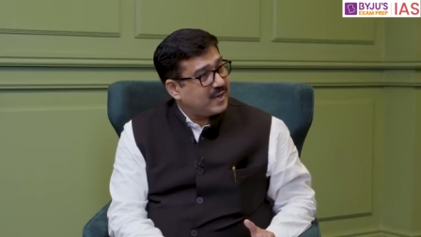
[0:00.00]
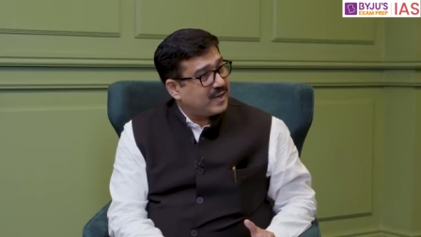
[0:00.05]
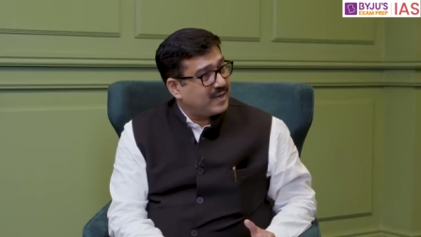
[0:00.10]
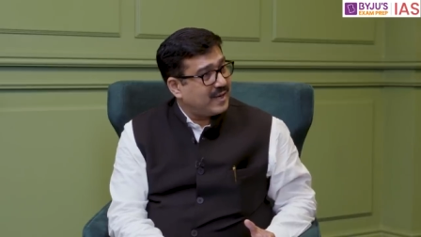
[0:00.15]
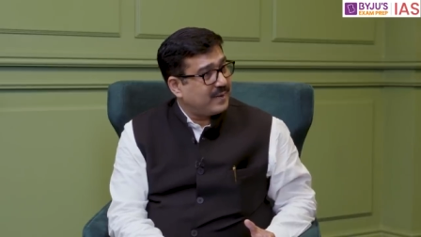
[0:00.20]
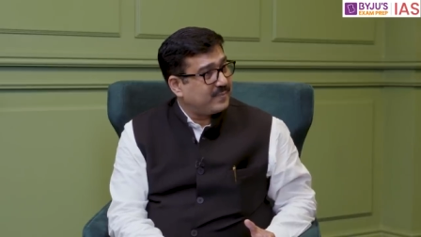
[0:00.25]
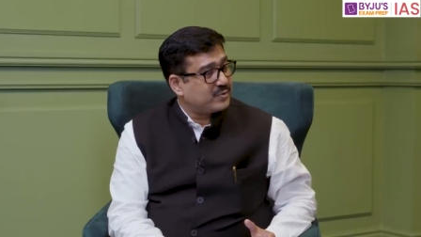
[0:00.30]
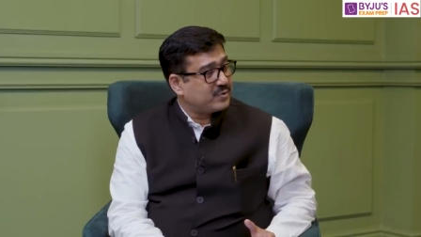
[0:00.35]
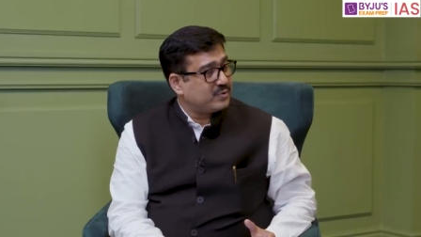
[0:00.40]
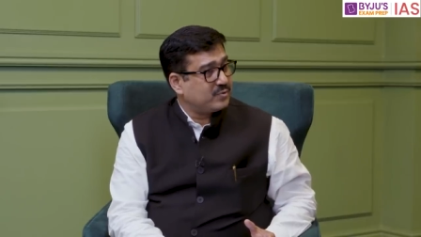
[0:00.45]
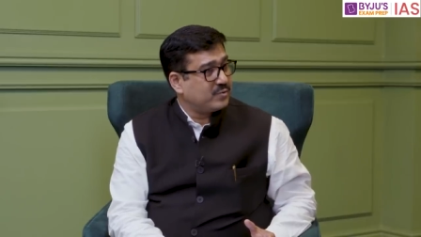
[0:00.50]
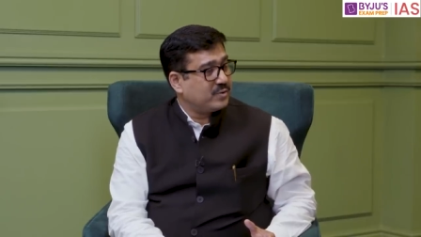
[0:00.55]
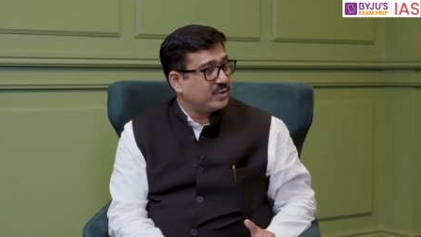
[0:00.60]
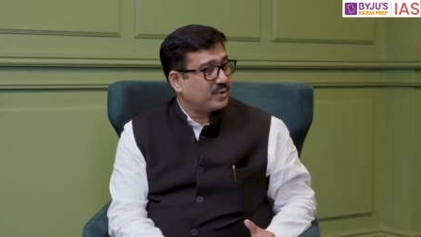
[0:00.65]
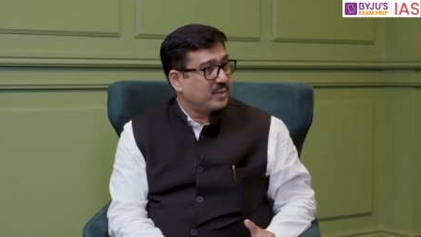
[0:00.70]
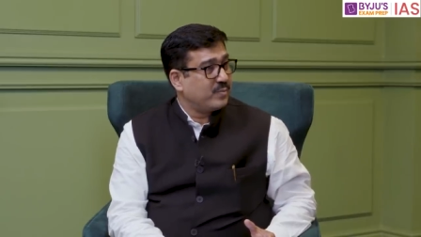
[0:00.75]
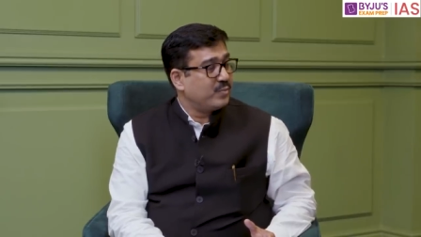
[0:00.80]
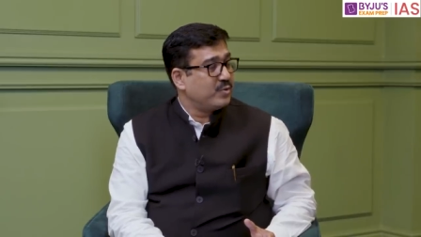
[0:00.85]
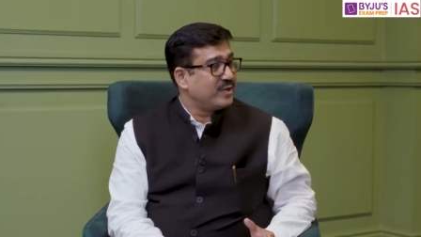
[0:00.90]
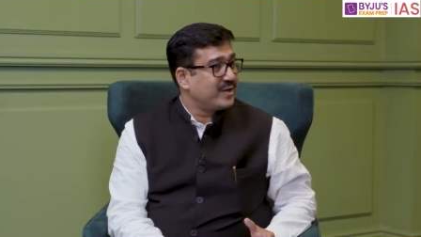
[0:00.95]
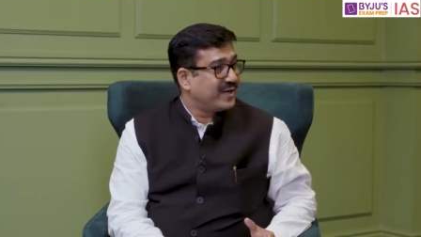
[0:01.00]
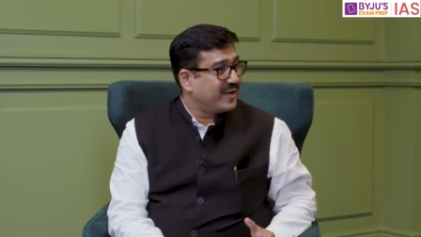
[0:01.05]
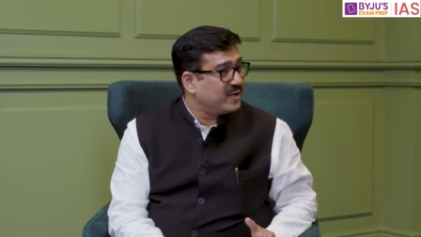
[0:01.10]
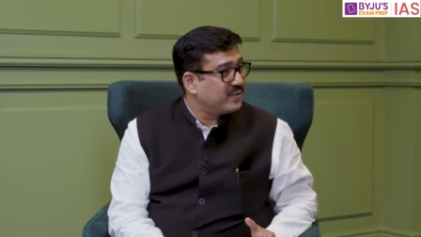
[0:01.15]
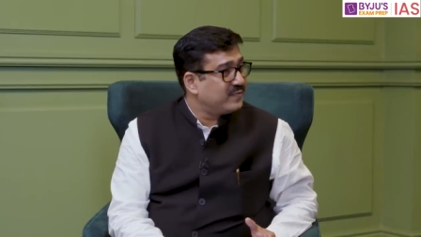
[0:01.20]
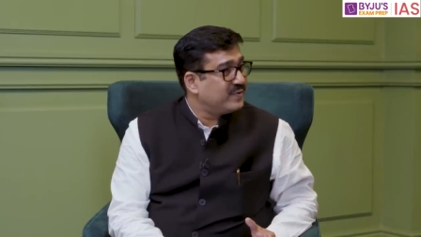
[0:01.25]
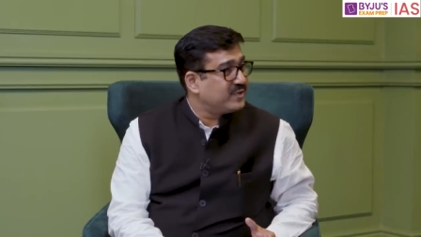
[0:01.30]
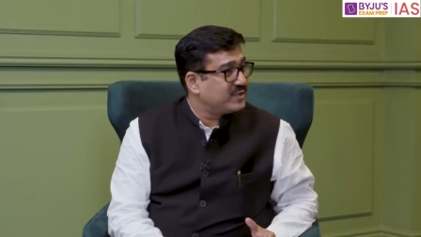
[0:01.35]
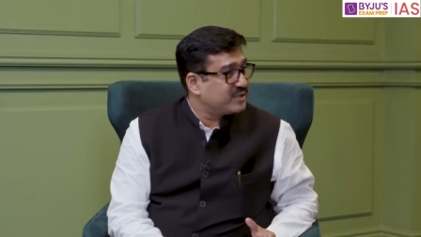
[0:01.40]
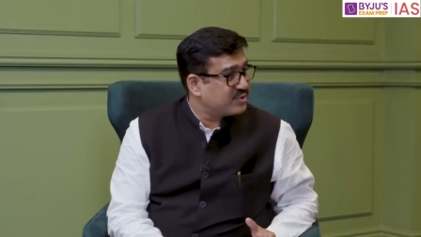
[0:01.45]
I have to
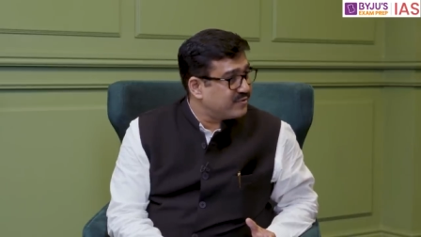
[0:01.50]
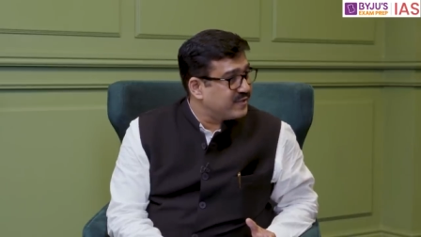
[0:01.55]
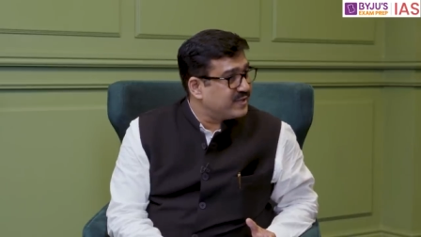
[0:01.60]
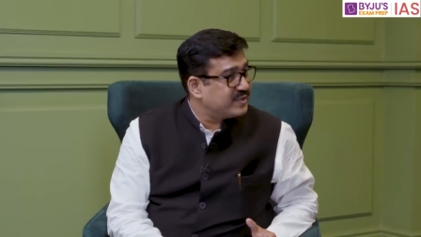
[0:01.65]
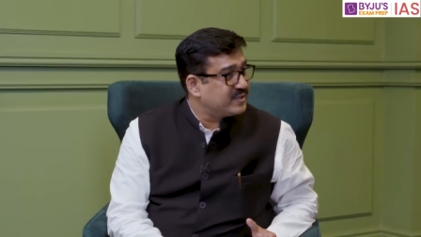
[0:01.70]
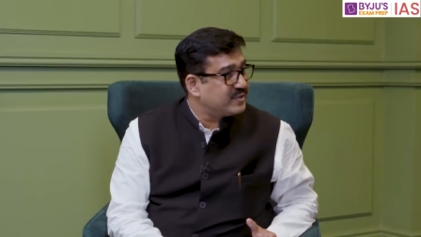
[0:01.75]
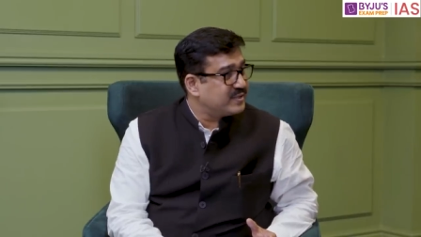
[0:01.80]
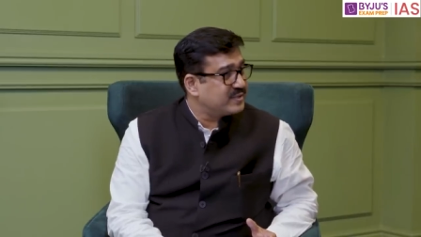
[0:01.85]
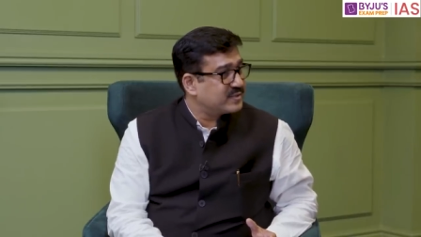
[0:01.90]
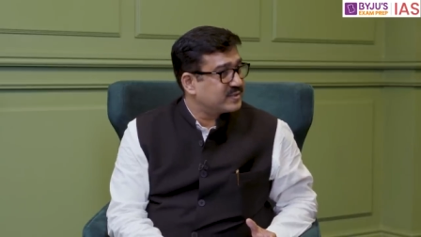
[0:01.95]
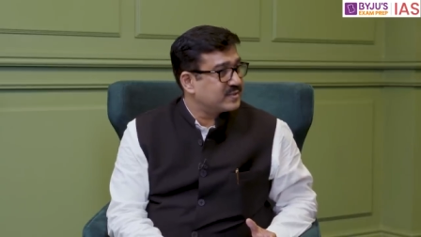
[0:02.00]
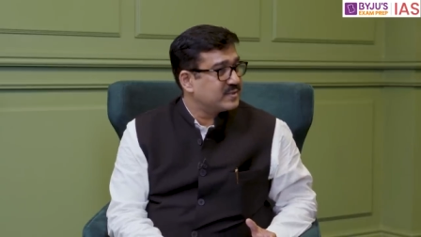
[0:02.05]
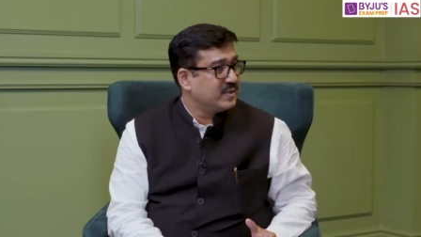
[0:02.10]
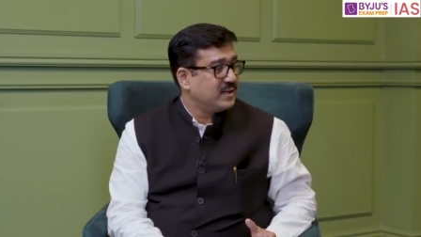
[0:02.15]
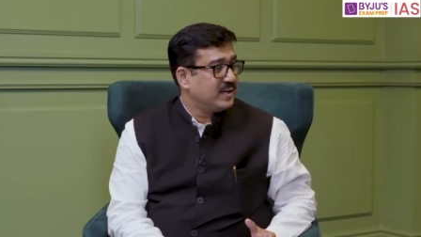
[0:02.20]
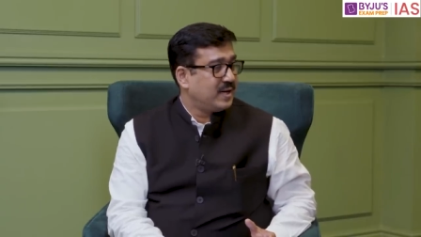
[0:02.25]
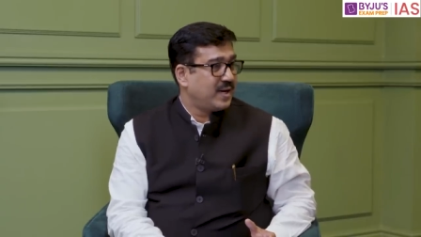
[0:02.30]
communicate with strangers.